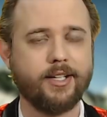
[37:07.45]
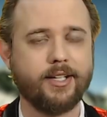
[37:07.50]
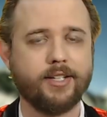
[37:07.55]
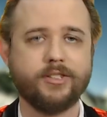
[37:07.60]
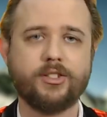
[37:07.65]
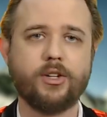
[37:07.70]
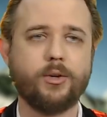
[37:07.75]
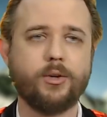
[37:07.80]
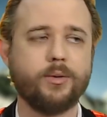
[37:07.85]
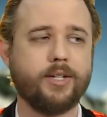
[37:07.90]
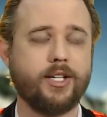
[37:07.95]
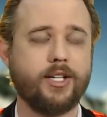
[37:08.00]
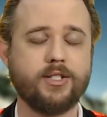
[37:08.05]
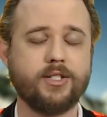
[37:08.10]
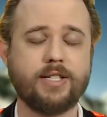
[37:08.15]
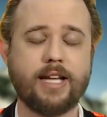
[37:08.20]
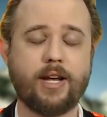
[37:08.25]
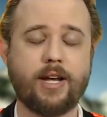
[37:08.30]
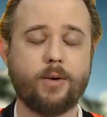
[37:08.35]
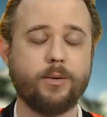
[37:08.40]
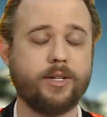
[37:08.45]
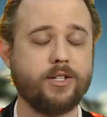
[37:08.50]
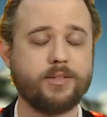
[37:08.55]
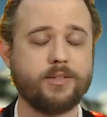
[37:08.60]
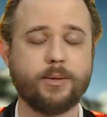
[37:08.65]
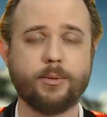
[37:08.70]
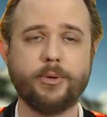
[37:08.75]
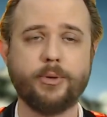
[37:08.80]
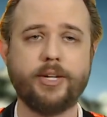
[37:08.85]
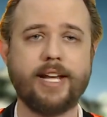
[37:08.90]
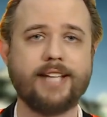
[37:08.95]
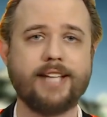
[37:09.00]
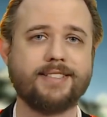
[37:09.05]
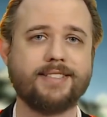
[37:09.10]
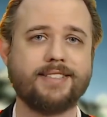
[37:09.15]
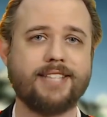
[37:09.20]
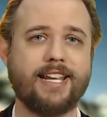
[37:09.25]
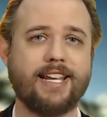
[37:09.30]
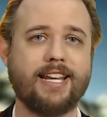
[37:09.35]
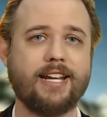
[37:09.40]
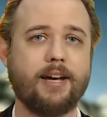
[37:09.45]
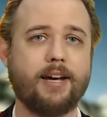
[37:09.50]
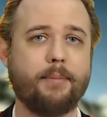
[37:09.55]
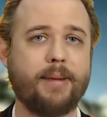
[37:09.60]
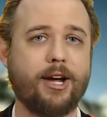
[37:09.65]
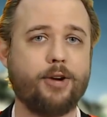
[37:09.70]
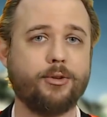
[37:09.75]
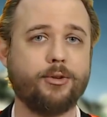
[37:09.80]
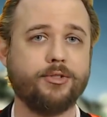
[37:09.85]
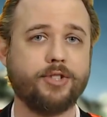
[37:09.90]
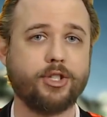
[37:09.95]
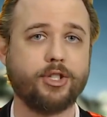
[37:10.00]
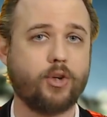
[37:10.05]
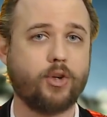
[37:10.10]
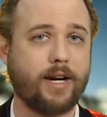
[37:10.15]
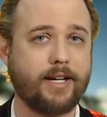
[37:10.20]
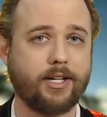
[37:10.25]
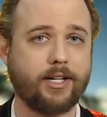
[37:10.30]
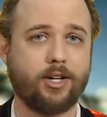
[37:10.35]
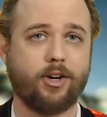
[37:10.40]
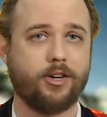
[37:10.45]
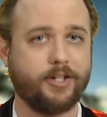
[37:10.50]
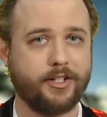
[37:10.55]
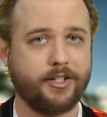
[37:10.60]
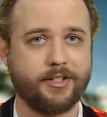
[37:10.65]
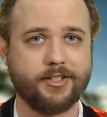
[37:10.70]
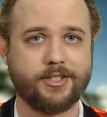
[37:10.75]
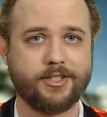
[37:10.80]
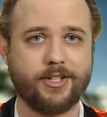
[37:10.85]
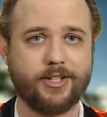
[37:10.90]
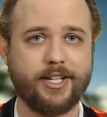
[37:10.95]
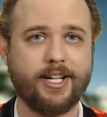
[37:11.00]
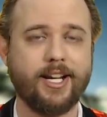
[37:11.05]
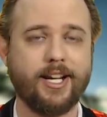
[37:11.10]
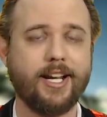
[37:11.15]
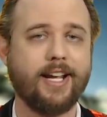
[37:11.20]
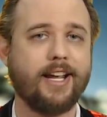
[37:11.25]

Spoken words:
So here's what Rudy has to say about the credit card industry